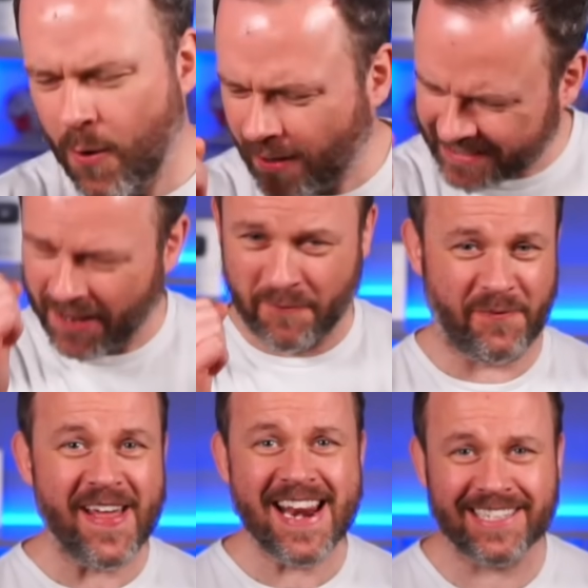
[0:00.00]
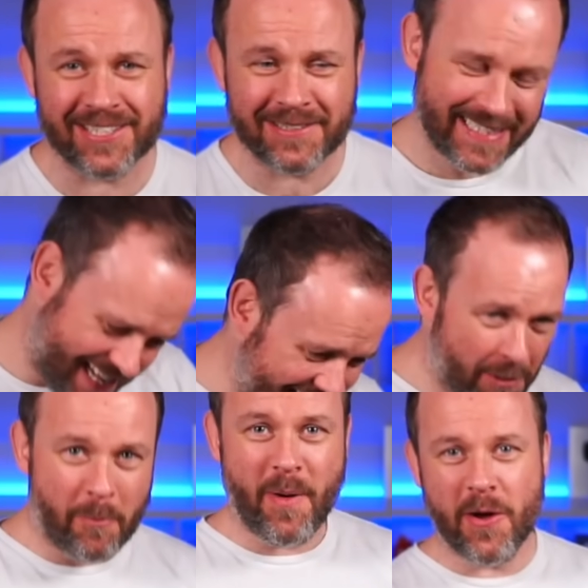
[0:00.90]
what a finish. You see that
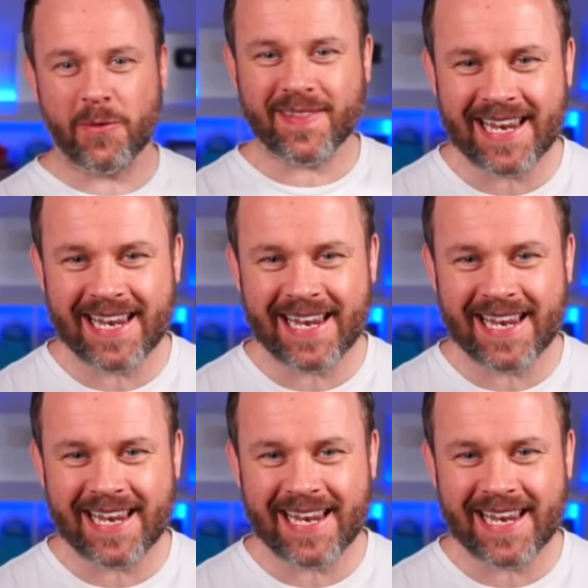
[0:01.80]
little poke with the